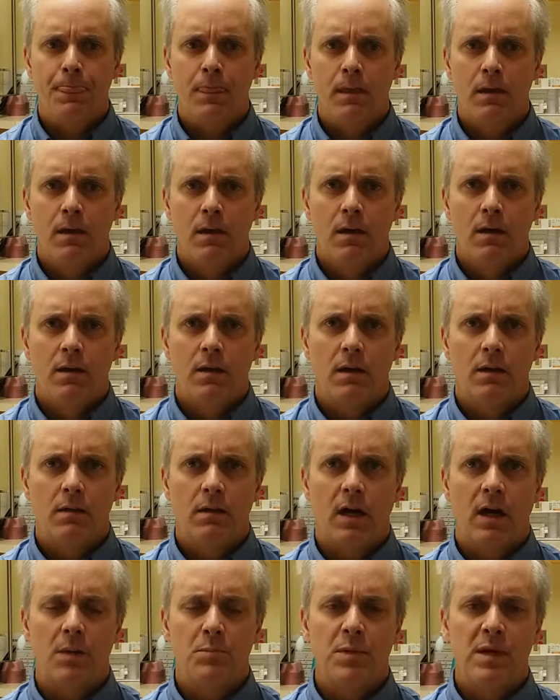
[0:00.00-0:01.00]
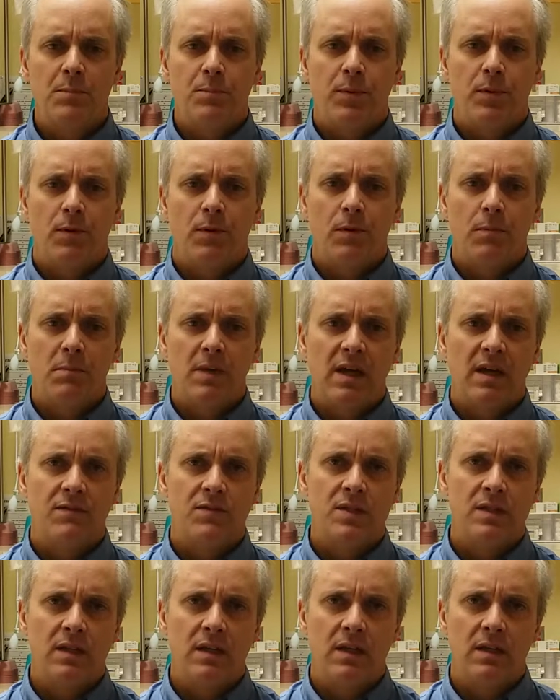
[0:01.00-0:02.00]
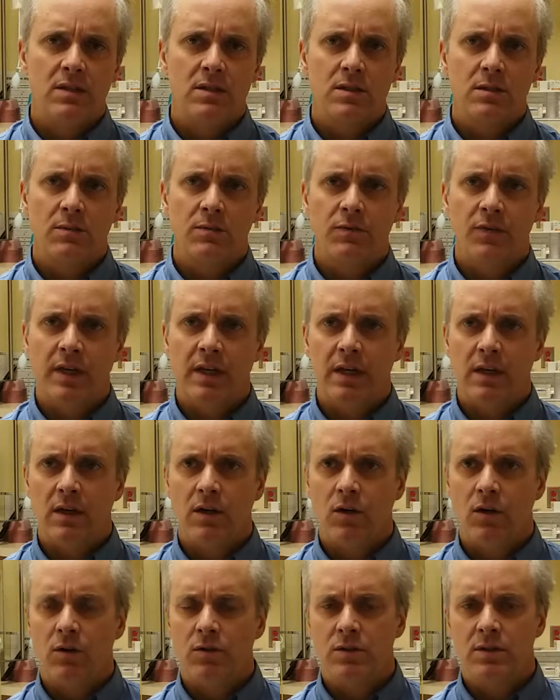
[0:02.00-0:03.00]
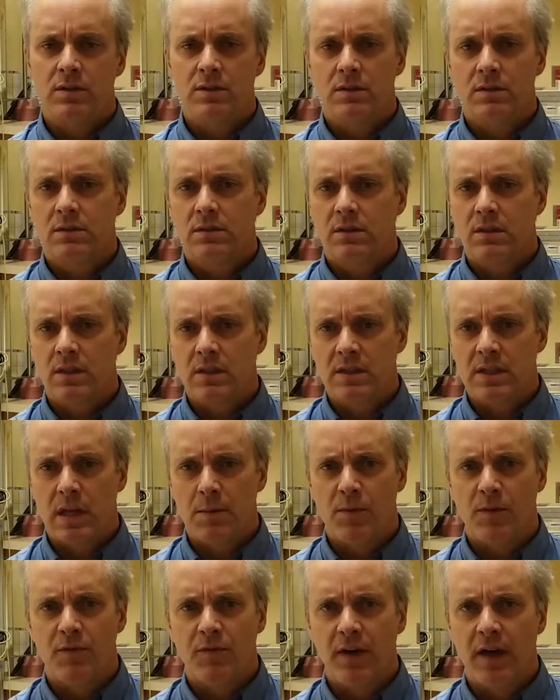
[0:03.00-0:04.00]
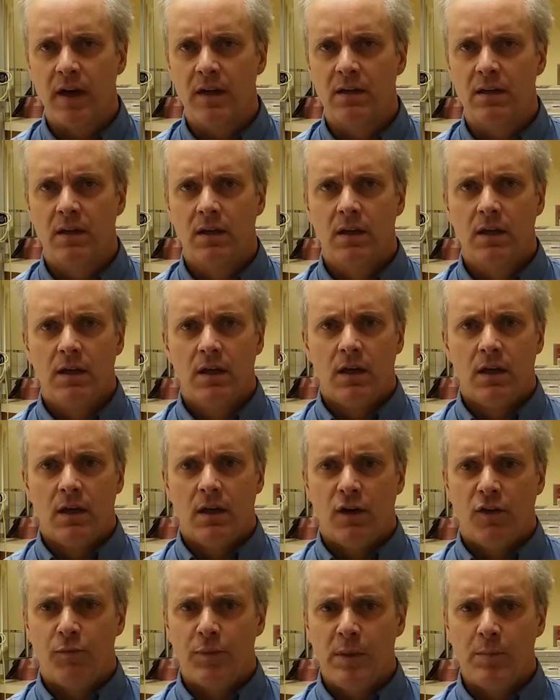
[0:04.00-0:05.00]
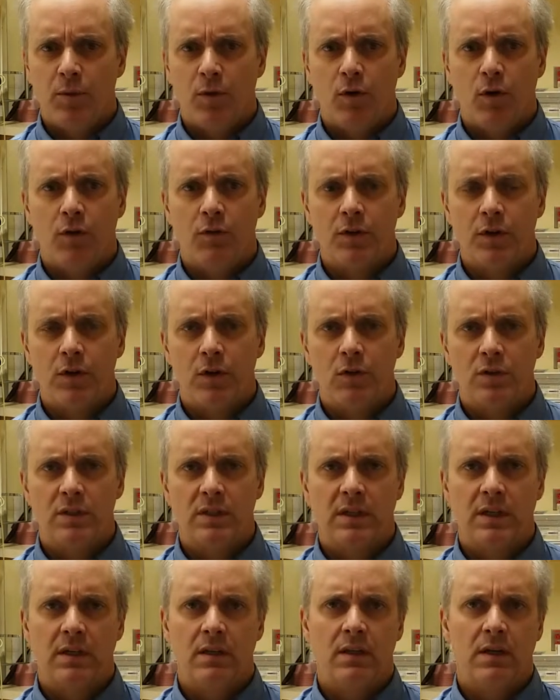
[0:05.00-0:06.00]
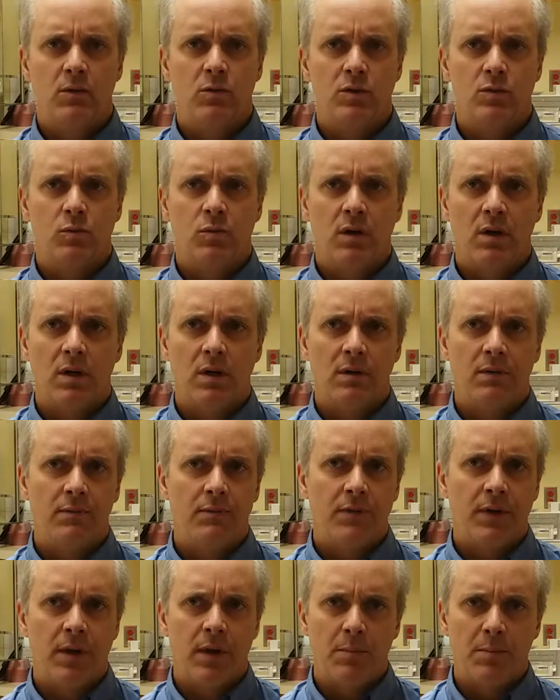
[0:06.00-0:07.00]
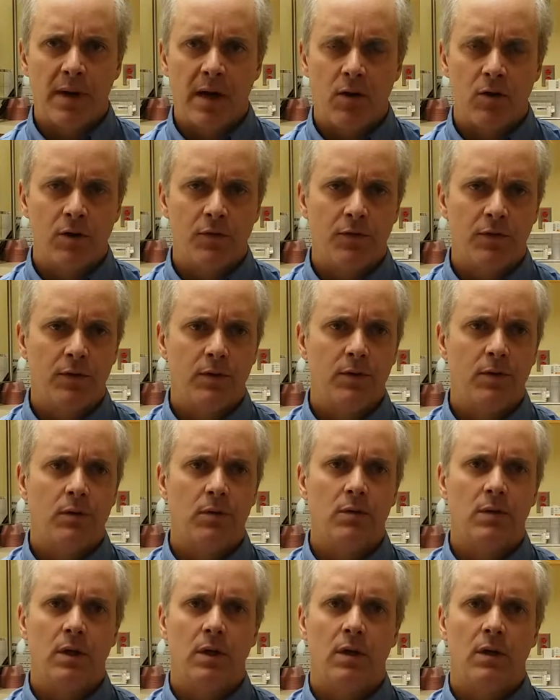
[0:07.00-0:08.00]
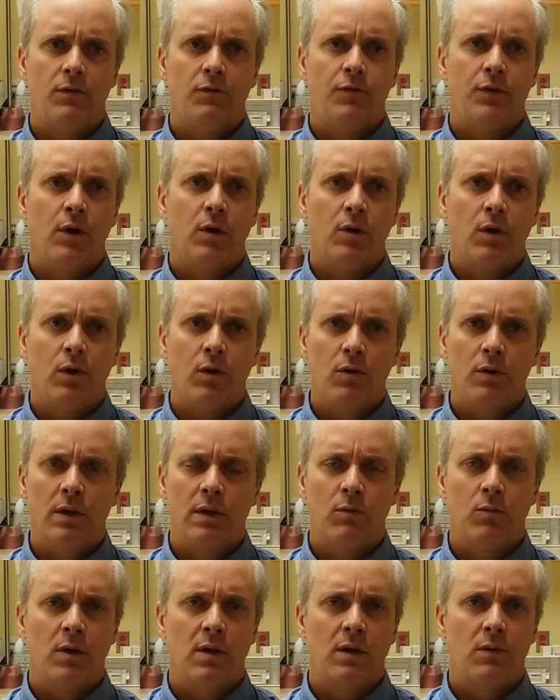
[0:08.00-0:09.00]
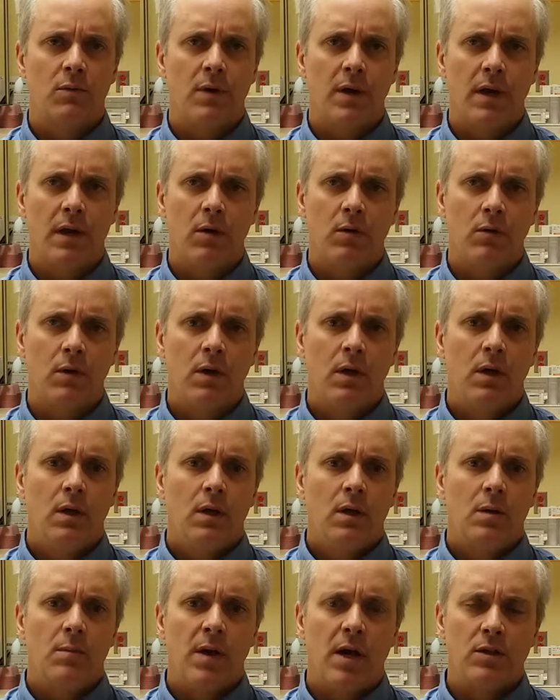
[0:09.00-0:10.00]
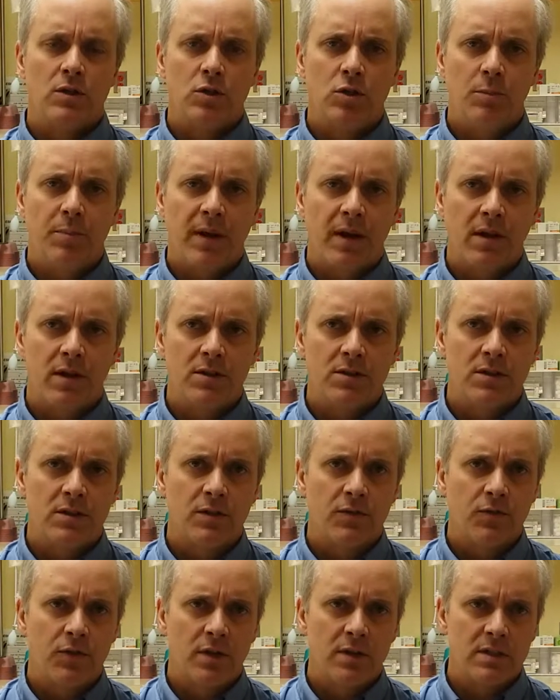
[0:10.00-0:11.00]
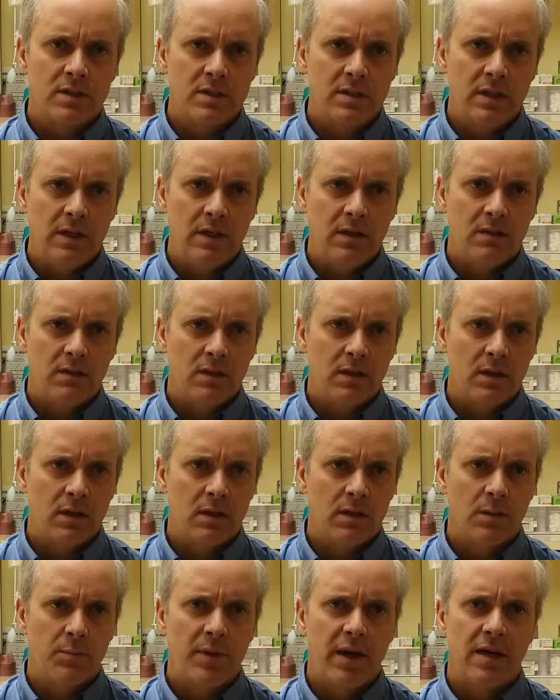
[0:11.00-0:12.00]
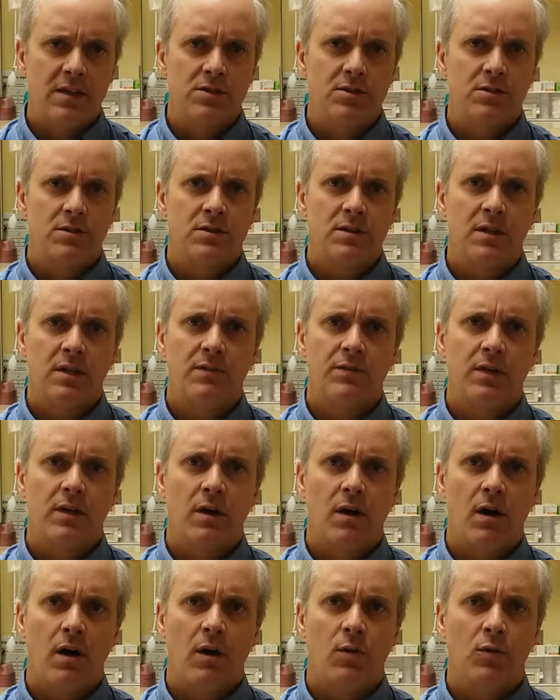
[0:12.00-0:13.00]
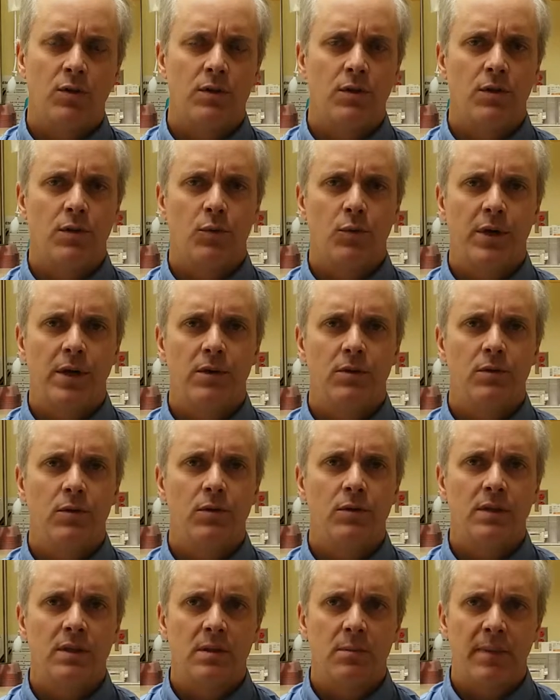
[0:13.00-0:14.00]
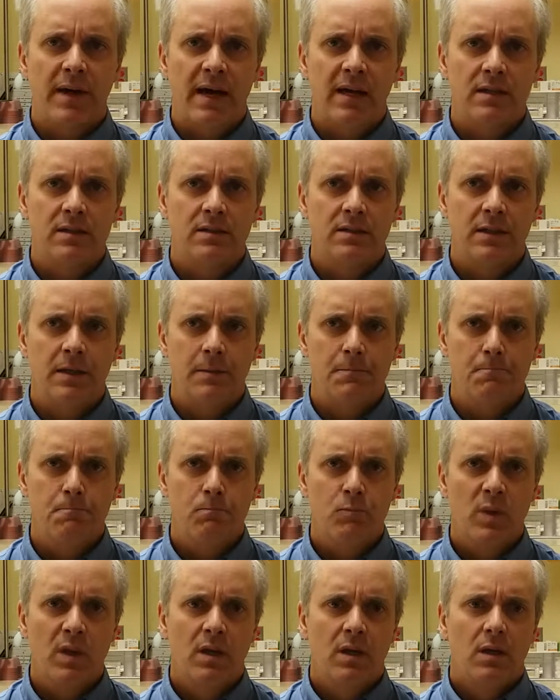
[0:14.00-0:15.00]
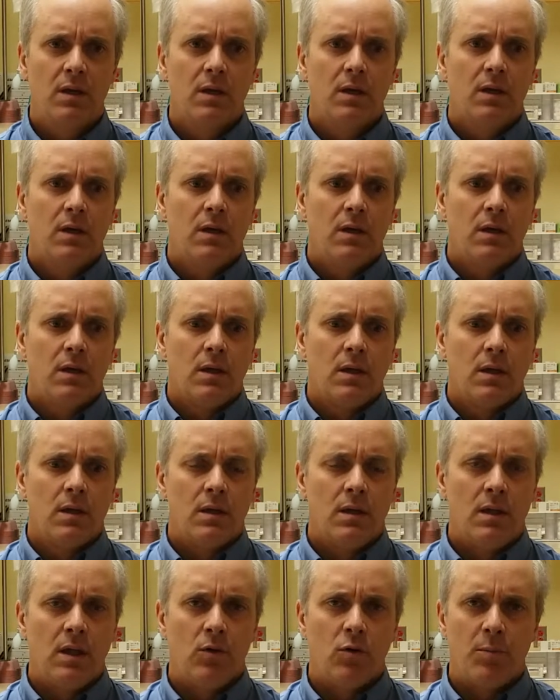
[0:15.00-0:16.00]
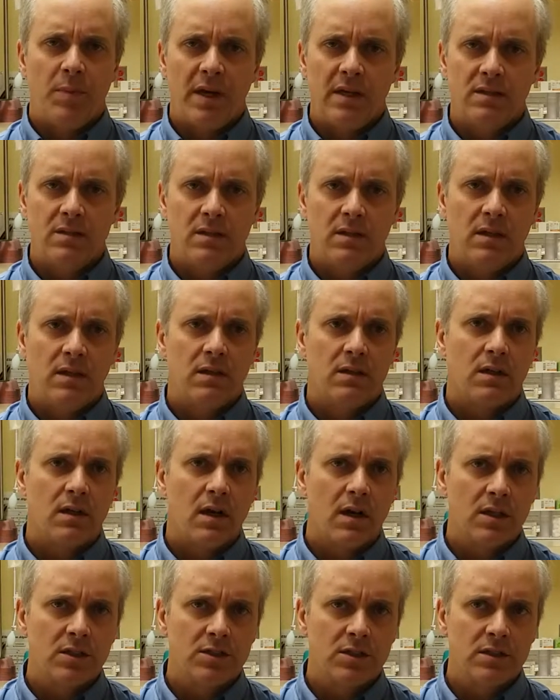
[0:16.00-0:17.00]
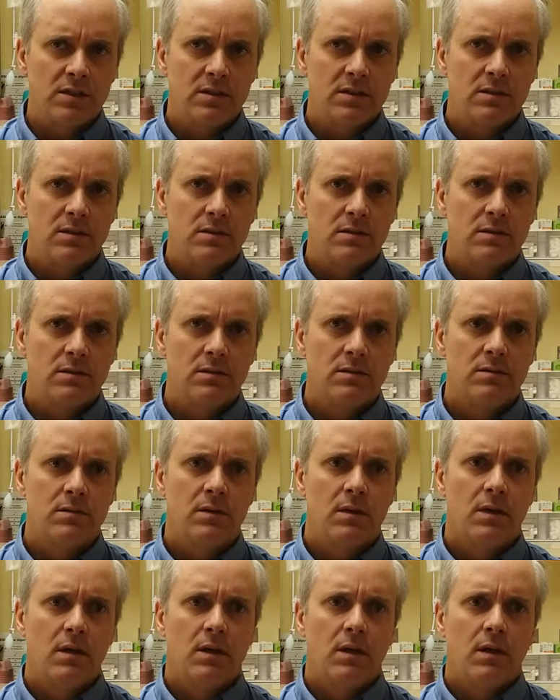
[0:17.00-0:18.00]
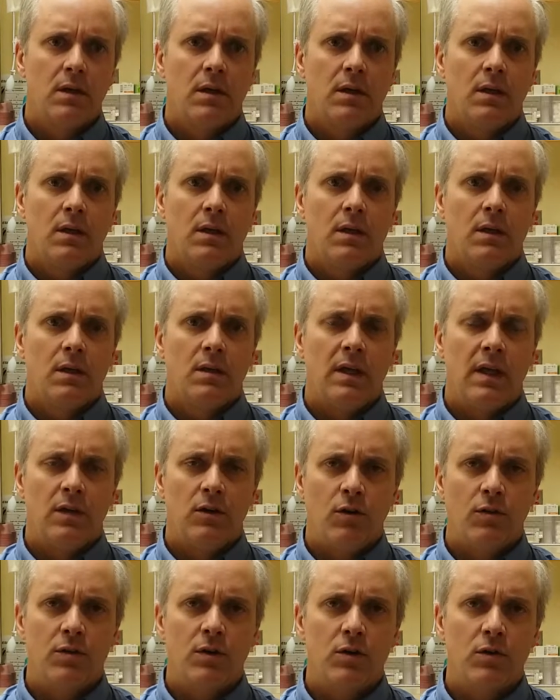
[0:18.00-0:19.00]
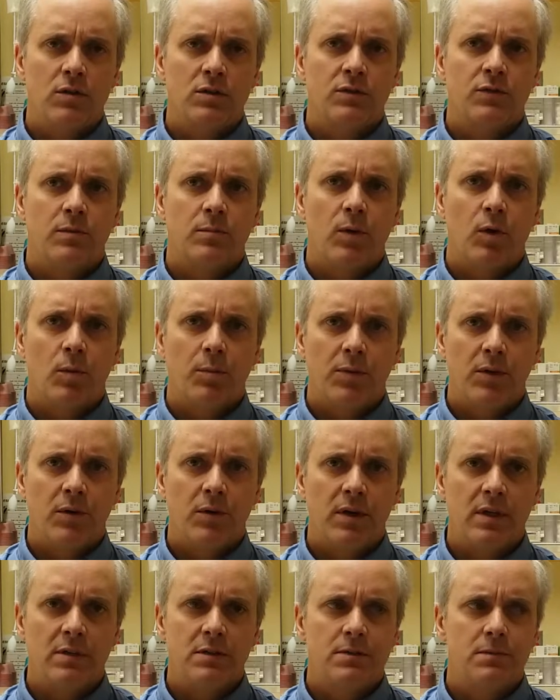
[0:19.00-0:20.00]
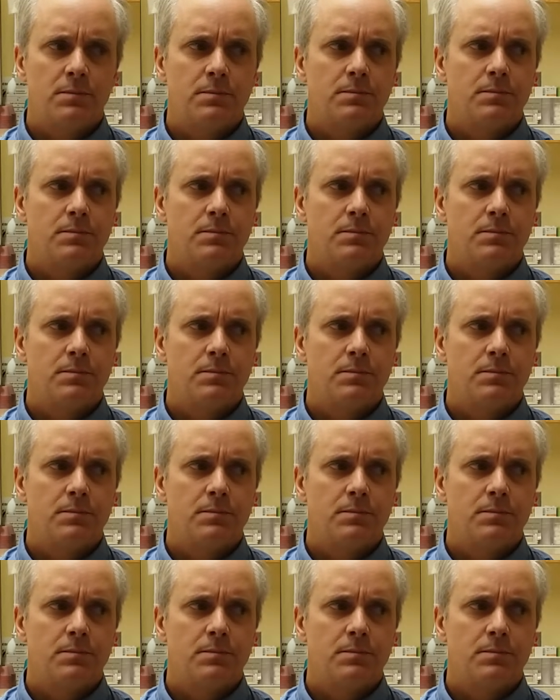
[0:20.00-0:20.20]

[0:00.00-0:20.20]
I think a lot of people may have seen some videos to the same effect of people overdosing. There was one very powerful photo that went around about two parents in the front seat in the passenger seat of a car with their 3-year-old in the back seat. They were basically unconscious. They had overdosed from opioids.